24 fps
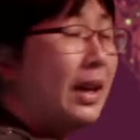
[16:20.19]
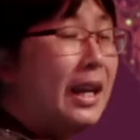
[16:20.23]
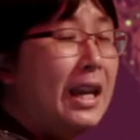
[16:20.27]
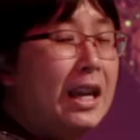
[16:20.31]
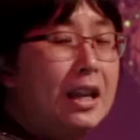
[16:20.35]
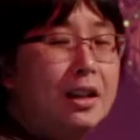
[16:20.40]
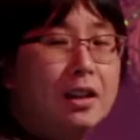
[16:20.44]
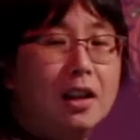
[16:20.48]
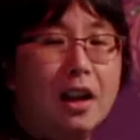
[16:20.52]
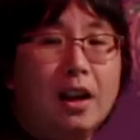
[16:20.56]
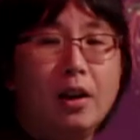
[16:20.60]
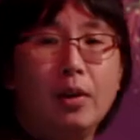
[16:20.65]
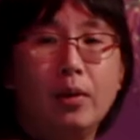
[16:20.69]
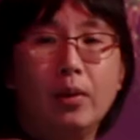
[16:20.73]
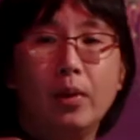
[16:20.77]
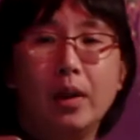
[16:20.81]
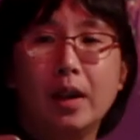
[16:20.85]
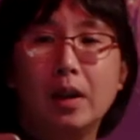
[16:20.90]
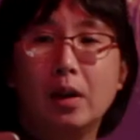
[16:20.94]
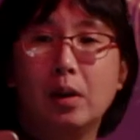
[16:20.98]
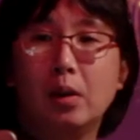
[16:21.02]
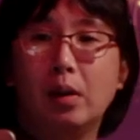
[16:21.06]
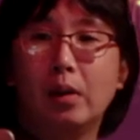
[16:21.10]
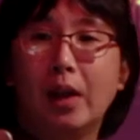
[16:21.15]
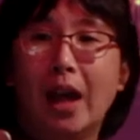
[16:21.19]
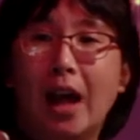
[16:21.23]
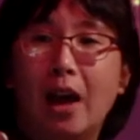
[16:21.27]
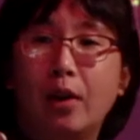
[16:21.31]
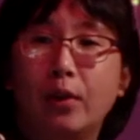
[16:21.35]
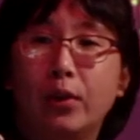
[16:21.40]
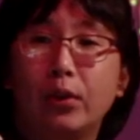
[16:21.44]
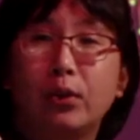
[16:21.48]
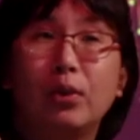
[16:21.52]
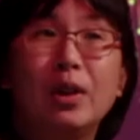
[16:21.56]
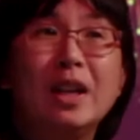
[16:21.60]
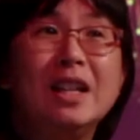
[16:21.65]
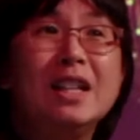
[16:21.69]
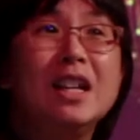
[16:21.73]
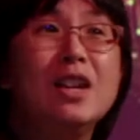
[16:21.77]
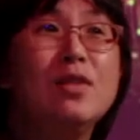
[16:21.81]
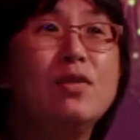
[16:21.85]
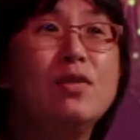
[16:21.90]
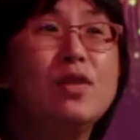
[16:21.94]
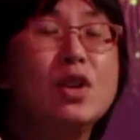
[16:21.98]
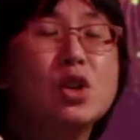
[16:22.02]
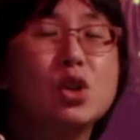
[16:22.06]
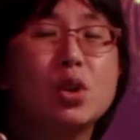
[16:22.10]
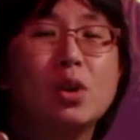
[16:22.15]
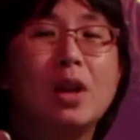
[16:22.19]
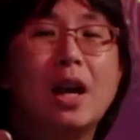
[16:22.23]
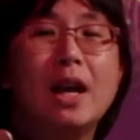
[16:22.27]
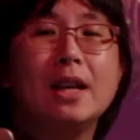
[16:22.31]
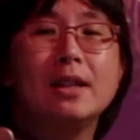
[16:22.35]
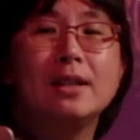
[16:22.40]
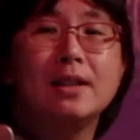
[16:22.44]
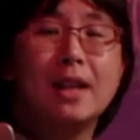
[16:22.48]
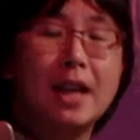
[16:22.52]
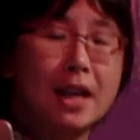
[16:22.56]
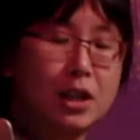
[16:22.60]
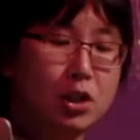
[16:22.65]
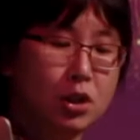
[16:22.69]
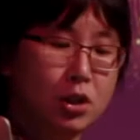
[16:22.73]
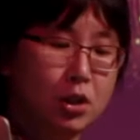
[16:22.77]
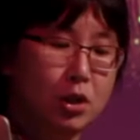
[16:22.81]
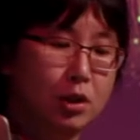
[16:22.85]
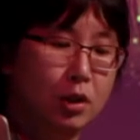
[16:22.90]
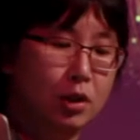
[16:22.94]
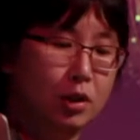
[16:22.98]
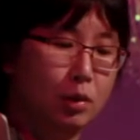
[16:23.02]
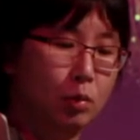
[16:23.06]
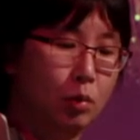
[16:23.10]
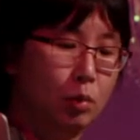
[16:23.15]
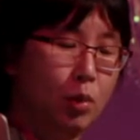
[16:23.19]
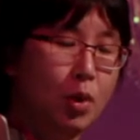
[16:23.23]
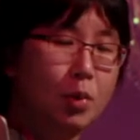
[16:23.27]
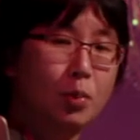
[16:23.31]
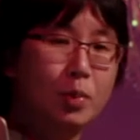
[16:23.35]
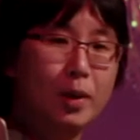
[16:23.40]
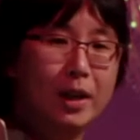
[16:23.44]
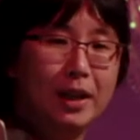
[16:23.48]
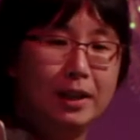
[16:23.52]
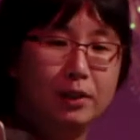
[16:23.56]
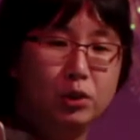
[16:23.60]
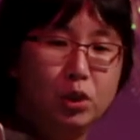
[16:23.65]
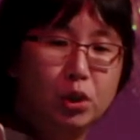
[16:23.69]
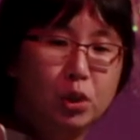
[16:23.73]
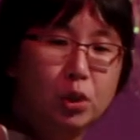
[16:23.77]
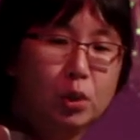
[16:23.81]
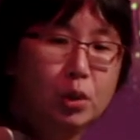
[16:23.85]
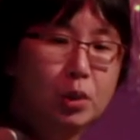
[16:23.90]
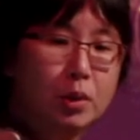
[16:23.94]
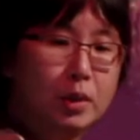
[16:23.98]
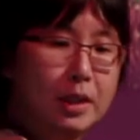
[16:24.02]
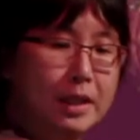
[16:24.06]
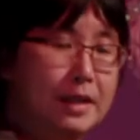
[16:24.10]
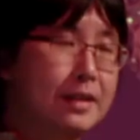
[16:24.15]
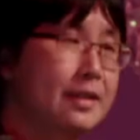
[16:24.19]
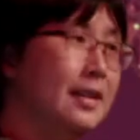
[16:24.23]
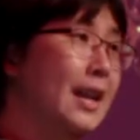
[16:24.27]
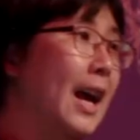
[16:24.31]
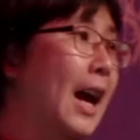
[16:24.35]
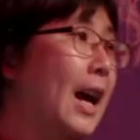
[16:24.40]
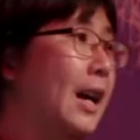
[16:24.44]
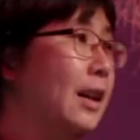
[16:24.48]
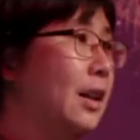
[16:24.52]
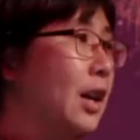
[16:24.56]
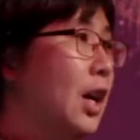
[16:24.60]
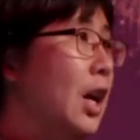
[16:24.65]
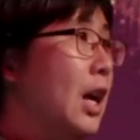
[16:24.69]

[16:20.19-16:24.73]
in our 3D visualization, what we do is that